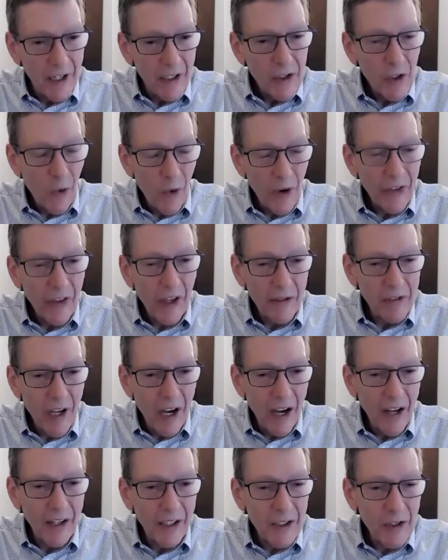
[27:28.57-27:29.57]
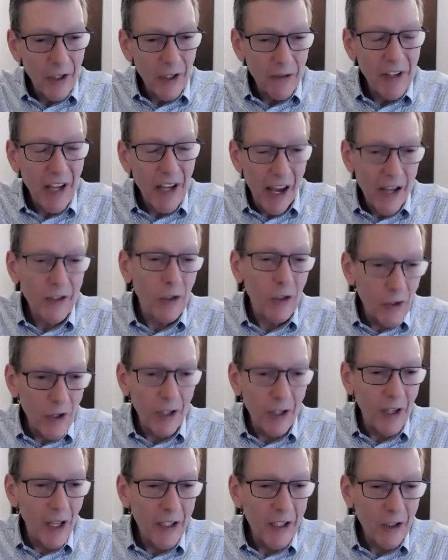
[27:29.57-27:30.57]
So what they've done is they've canceled the
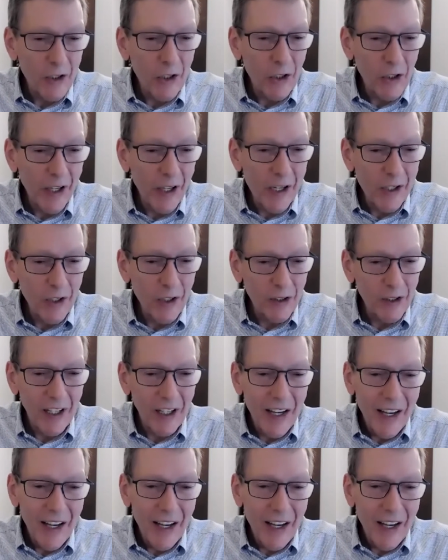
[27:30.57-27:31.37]
legislation.